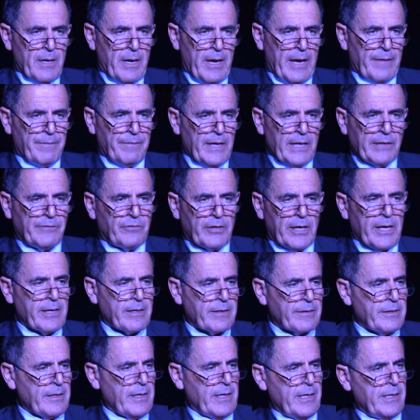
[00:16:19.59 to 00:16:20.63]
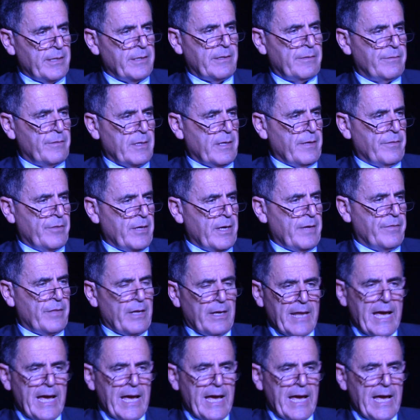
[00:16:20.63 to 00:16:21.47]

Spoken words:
and they take the